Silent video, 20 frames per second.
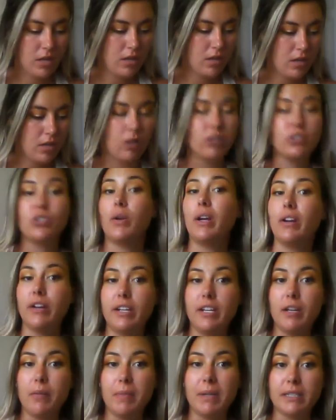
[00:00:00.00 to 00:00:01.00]
Also, I already
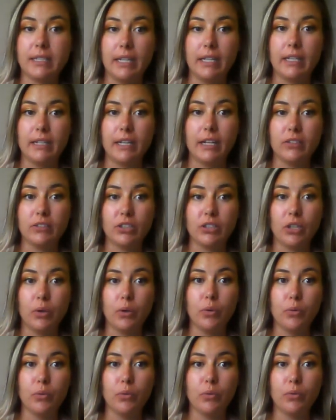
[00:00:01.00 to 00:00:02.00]
did my skincare,
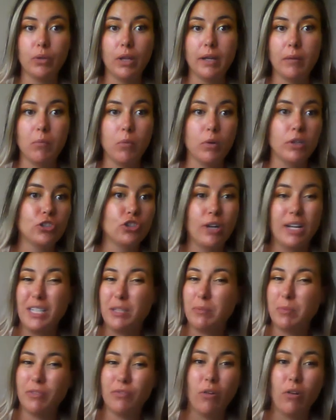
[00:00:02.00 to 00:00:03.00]
so, like, moisturize
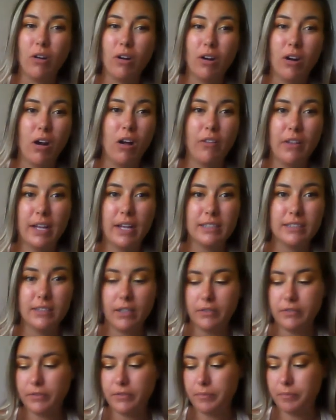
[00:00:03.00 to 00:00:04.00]
before, all that stuff.
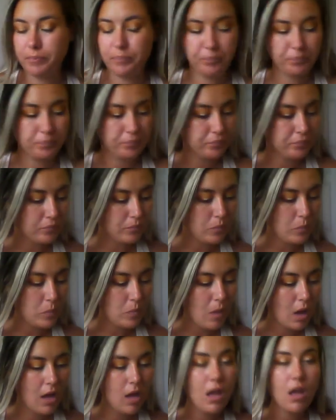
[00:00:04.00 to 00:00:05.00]

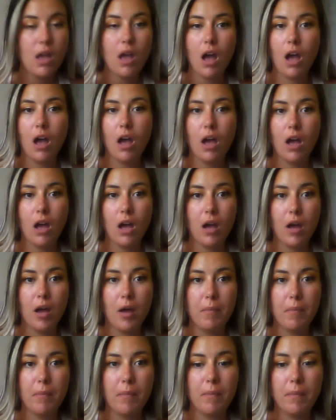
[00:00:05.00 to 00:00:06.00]

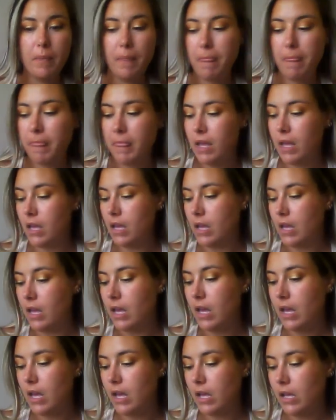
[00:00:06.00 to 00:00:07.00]
I
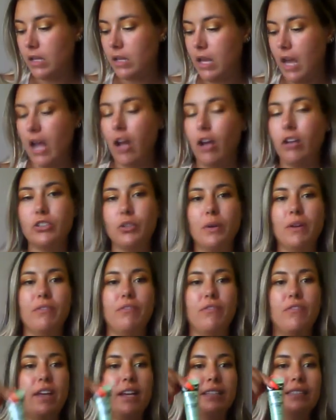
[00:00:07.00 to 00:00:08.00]
also have
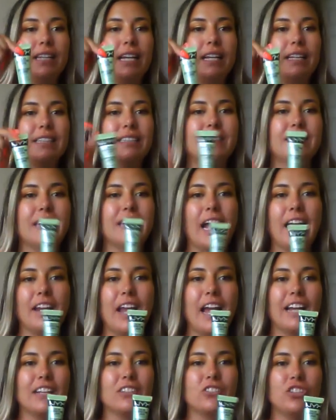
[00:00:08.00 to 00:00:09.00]
this. I
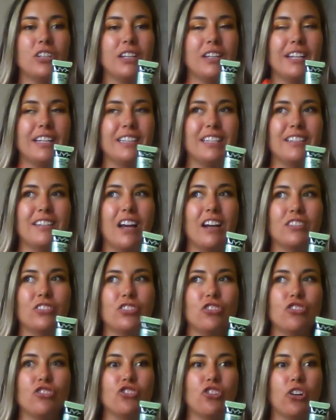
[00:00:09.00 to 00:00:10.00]
actually like the
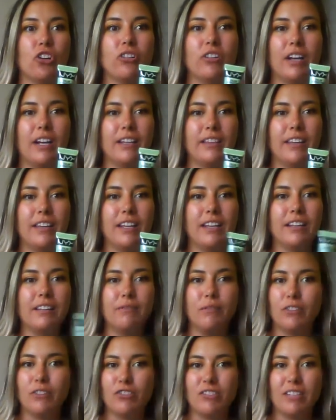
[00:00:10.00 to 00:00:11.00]
Dr. Jart, I think,
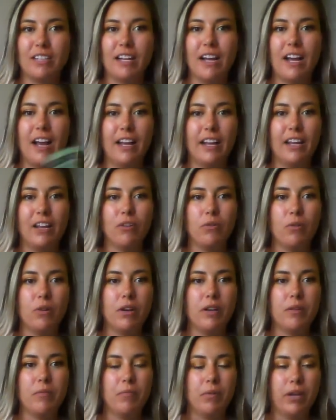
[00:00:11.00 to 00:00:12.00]
which is like a high-end
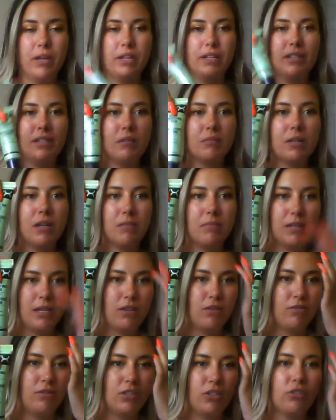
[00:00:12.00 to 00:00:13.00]
one, but sometimes I
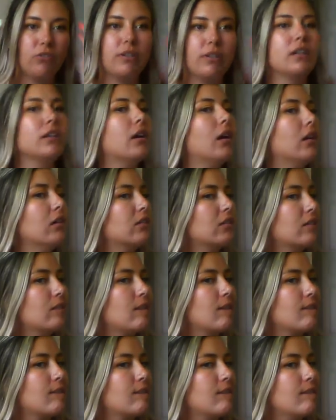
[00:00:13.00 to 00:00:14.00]
use a green color
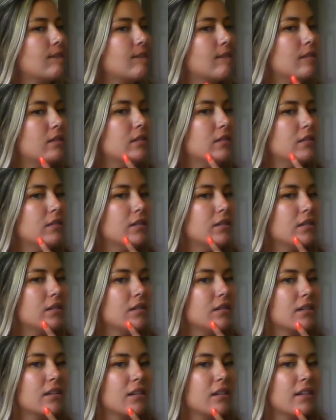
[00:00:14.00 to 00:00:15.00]
corrector.
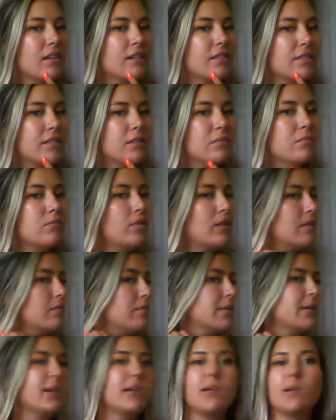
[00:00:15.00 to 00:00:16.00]
Like, I have some red
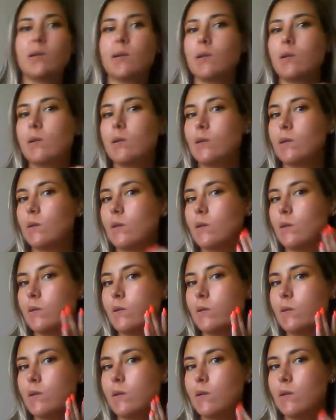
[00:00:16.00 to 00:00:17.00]
marks,
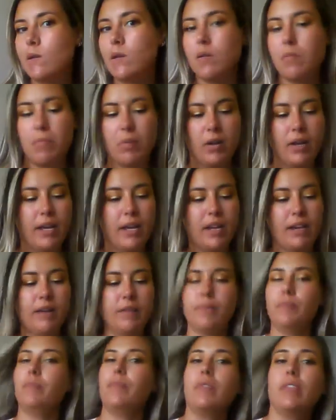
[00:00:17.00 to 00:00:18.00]
but
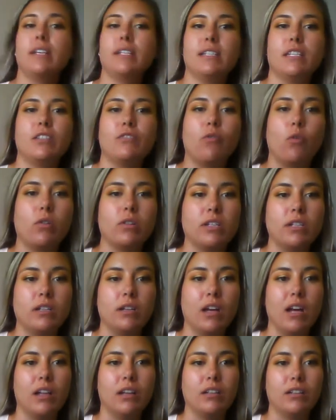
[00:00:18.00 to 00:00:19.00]
this is
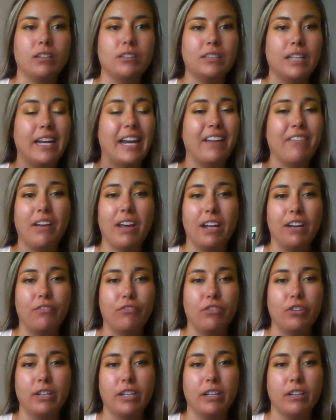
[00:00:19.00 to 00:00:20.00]
$14, and I've had it
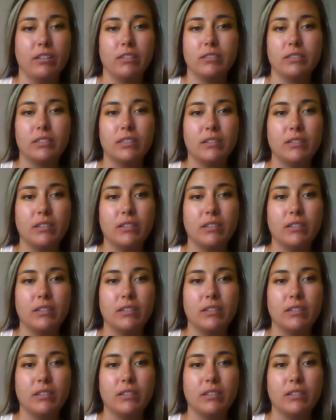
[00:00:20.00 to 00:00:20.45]
for years.